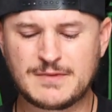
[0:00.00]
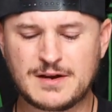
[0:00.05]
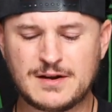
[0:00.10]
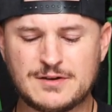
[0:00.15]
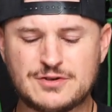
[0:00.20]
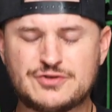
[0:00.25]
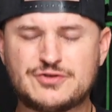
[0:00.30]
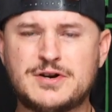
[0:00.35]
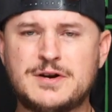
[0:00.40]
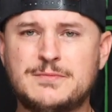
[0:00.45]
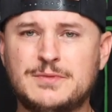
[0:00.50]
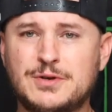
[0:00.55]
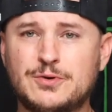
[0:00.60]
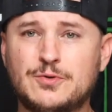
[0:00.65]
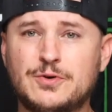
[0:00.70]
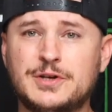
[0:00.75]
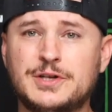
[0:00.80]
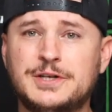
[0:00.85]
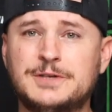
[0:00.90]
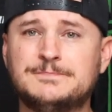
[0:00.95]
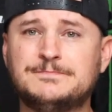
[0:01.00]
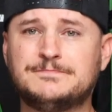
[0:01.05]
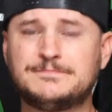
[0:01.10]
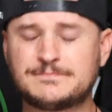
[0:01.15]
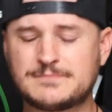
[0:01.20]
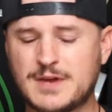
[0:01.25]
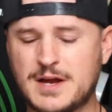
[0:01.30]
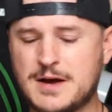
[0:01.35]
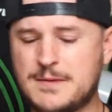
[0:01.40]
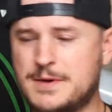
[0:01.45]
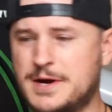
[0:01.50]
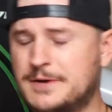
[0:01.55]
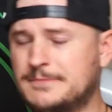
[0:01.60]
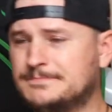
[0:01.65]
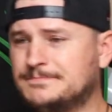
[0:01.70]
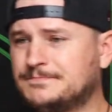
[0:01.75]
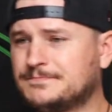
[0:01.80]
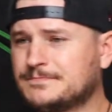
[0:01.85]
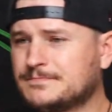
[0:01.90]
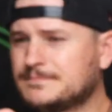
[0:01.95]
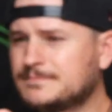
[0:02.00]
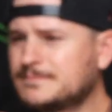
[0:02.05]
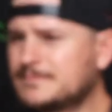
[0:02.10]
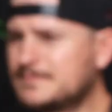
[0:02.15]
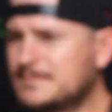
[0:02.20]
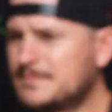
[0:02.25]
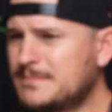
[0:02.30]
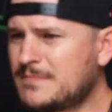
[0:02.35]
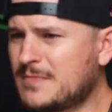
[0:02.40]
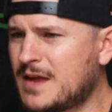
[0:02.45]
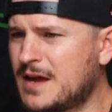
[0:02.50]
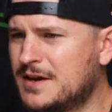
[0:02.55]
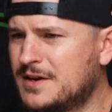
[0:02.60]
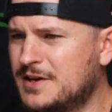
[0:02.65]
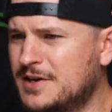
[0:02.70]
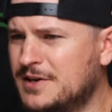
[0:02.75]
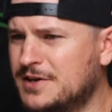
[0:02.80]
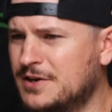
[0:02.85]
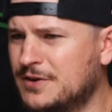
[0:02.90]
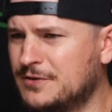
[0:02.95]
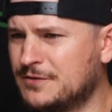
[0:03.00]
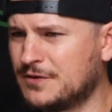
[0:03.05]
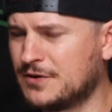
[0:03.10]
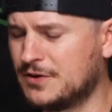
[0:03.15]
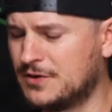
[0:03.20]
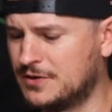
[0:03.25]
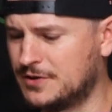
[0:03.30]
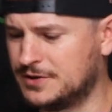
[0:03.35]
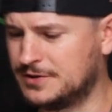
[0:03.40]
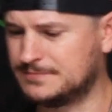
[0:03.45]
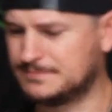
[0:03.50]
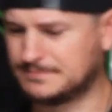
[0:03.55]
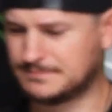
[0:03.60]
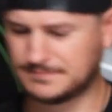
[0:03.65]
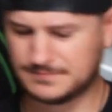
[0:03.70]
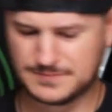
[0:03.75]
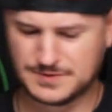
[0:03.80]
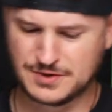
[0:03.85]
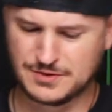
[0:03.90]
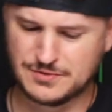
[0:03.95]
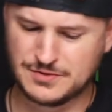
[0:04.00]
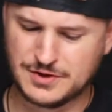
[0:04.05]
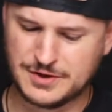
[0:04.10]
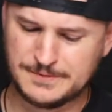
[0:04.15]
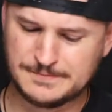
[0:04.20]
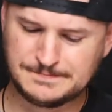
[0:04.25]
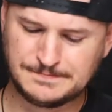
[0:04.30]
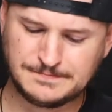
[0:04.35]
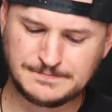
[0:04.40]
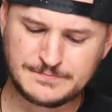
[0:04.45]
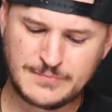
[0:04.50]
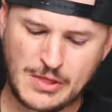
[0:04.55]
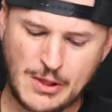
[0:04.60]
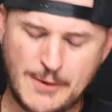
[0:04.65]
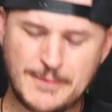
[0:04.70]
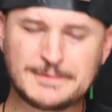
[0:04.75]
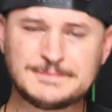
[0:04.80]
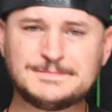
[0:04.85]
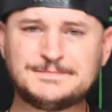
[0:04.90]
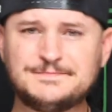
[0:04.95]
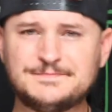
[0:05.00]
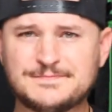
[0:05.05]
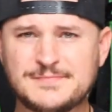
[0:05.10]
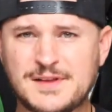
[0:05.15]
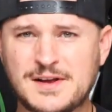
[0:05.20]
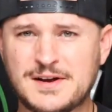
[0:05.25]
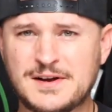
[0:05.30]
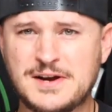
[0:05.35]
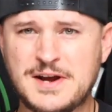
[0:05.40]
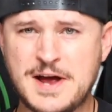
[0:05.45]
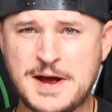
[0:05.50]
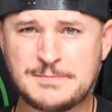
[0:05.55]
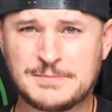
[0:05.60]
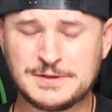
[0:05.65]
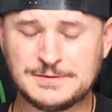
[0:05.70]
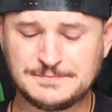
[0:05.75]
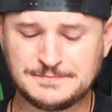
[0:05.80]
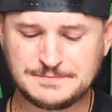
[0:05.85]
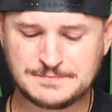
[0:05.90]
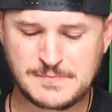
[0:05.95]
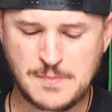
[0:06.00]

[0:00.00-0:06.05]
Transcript: Extremely oily. I mean, carried over on to the napkin.